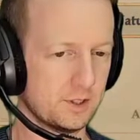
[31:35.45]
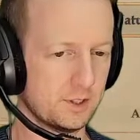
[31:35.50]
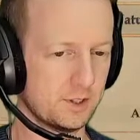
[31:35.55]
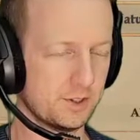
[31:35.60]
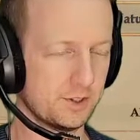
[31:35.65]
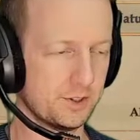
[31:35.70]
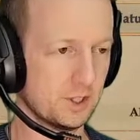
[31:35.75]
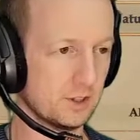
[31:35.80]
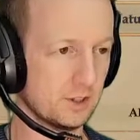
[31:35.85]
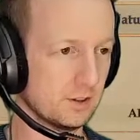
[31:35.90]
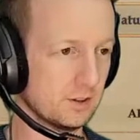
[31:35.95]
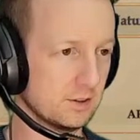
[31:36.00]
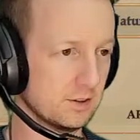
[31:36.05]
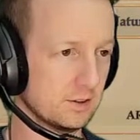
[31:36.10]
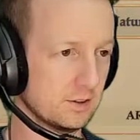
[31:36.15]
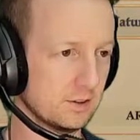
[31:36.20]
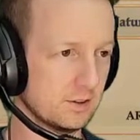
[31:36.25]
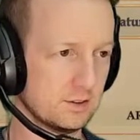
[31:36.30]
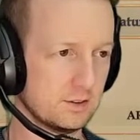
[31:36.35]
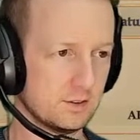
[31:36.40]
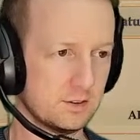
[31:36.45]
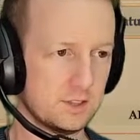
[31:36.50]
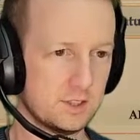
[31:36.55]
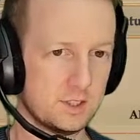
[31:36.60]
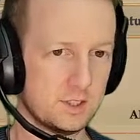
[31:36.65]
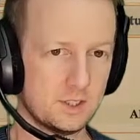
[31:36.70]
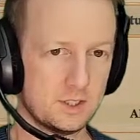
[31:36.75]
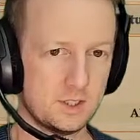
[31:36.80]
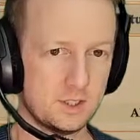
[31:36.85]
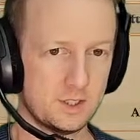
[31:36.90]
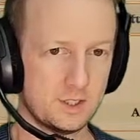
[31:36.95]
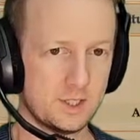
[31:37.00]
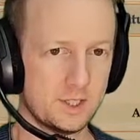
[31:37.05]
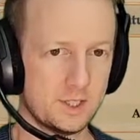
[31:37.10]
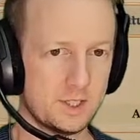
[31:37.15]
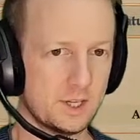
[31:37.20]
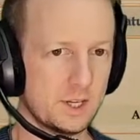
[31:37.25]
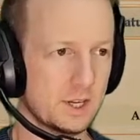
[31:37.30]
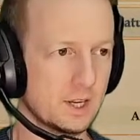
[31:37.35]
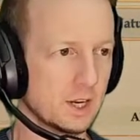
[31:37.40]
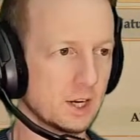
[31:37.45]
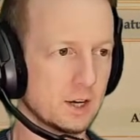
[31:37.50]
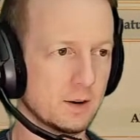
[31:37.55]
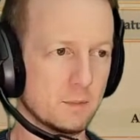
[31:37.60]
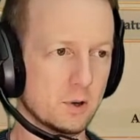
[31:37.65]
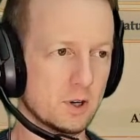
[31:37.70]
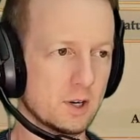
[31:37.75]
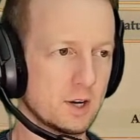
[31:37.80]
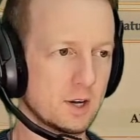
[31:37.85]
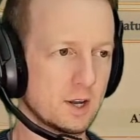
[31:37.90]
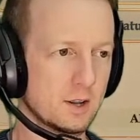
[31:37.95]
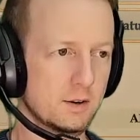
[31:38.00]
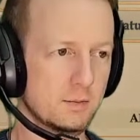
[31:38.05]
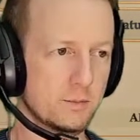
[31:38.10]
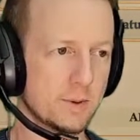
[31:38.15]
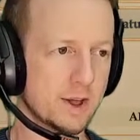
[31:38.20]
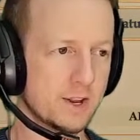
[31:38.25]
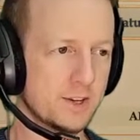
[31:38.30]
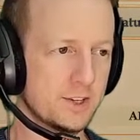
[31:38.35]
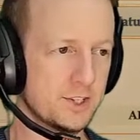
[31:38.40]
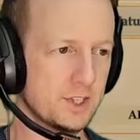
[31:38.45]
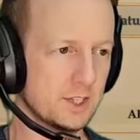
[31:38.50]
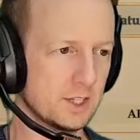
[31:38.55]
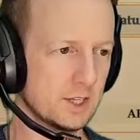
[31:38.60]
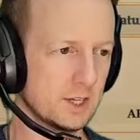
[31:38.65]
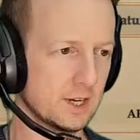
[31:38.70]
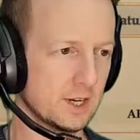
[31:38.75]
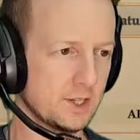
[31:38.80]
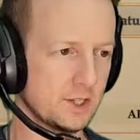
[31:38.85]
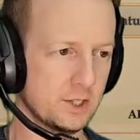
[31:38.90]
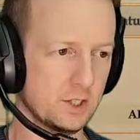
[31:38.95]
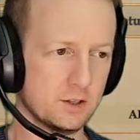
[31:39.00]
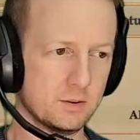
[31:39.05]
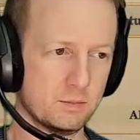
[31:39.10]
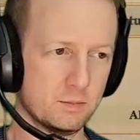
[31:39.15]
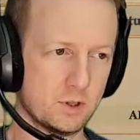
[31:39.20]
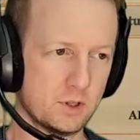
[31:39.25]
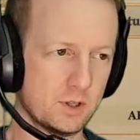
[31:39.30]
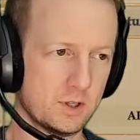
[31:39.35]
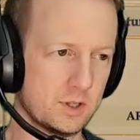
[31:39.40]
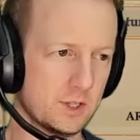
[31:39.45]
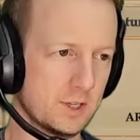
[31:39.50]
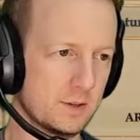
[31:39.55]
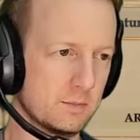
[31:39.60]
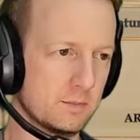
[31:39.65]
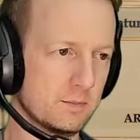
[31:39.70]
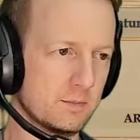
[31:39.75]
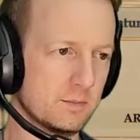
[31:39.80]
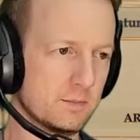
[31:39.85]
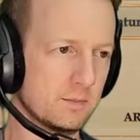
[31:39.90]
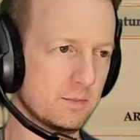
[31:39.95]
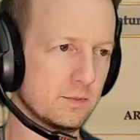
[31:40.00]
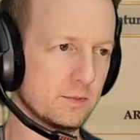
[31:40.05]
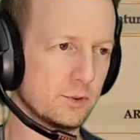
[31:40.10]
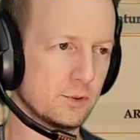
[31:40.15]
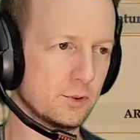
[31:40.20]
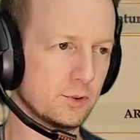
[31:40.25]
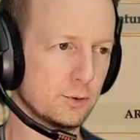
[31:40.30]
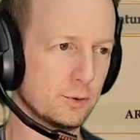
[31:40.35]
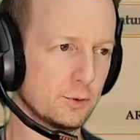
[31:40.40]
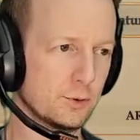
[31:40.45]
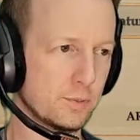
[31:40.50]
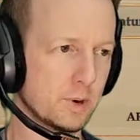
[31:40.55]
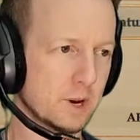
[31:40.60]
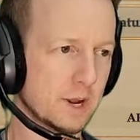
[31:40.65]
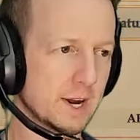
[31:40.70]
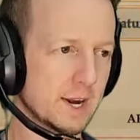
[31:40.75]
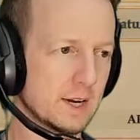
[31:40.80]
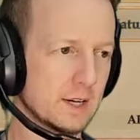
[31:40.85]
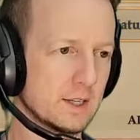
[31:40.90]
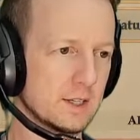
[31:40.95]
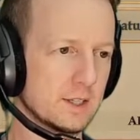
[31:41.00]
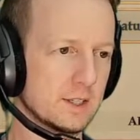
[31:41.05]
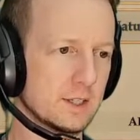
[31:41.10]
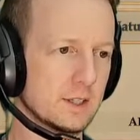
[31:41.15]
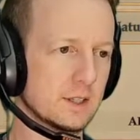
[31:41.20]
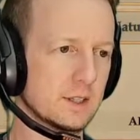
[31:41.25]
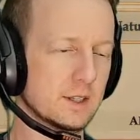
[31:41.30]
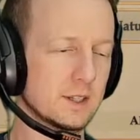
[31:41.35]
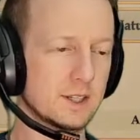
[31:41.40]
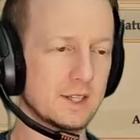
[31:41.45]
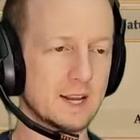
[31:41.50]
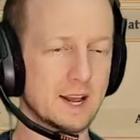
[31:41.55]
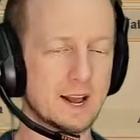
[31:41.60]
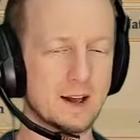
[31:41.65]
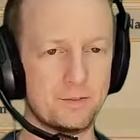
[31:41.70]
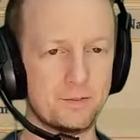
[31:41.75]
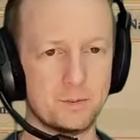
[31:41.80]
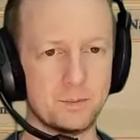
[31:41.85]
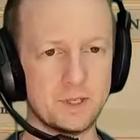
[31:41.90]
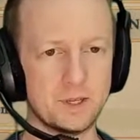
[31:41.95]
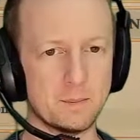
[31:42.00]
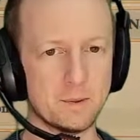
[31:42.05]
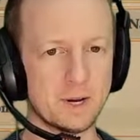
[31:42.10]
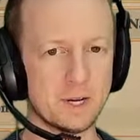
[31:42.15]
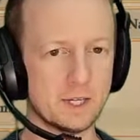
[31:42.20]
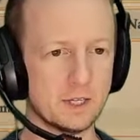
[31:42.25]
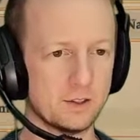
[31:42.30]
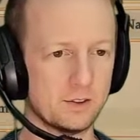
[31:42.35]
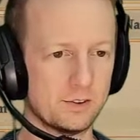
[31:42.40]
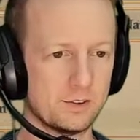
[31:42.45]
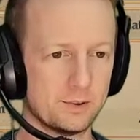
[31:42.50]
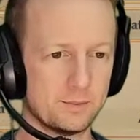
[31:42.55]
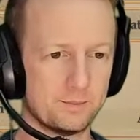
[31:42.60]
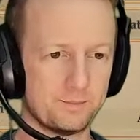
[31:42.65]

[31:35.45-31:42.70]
I think you combine magic and you combine swordplay, you have to be a magus.